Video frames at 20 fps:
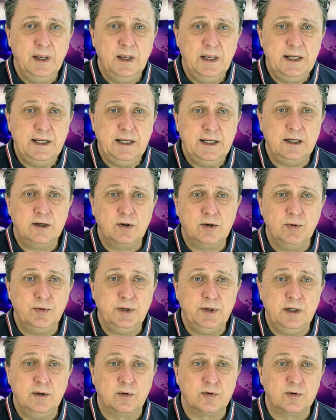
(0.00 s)

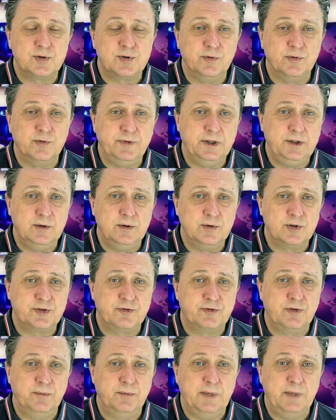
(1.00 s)
including also videos
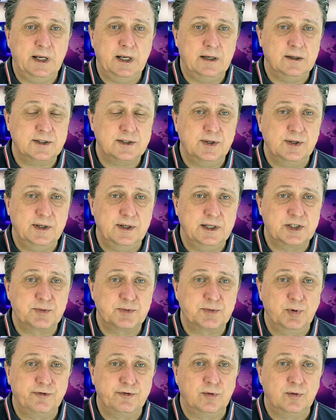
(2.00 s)
from Alex and
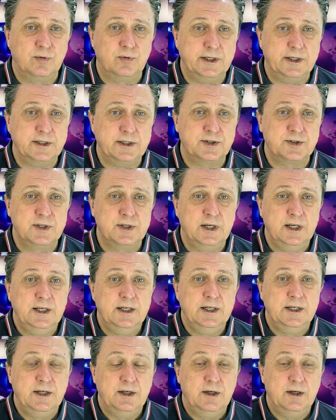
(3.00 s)
Expert4X,
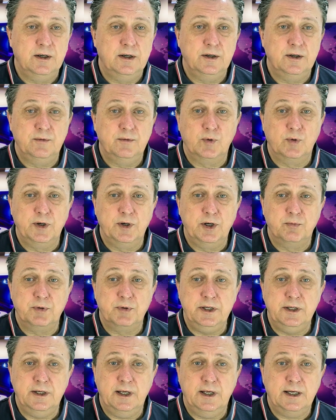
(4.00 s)
where
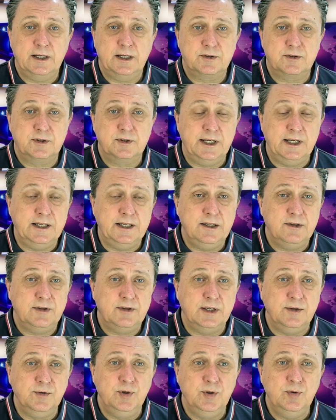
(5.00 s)
we add
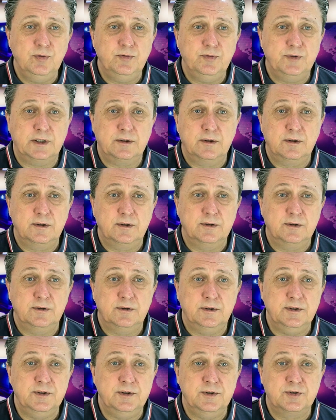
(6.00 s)
anything new that
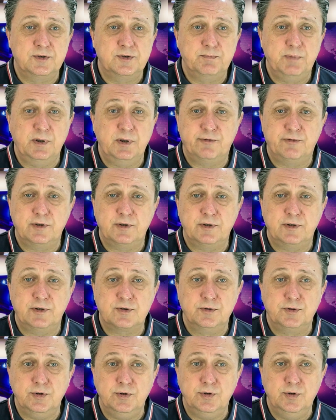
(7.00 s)
is beneficial
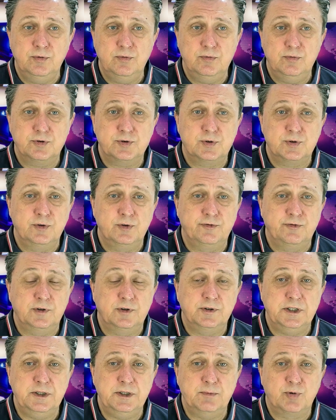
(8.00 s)
to you. So for
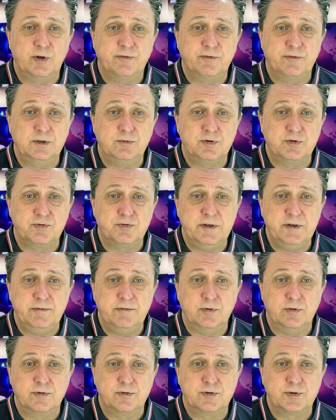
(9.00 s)
the Profit
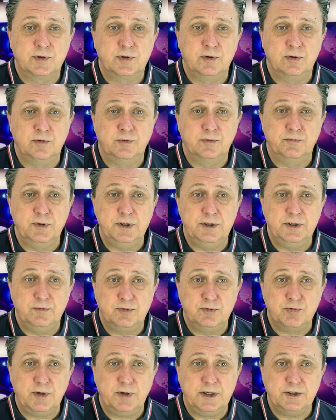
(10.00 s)
Retriever, so we
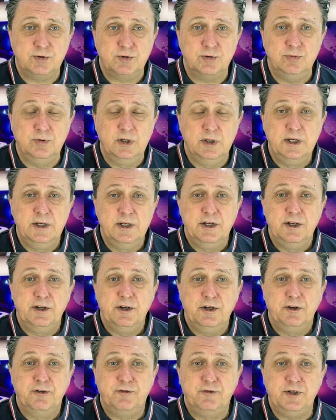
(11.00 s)
try to
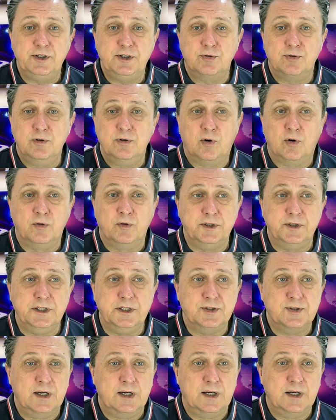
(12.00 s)
feature all these
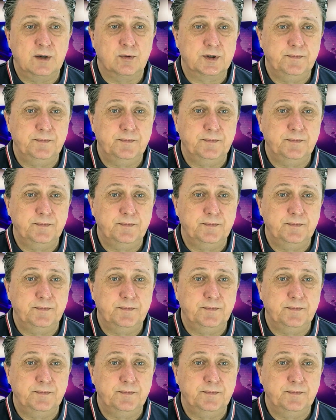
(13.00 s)
out.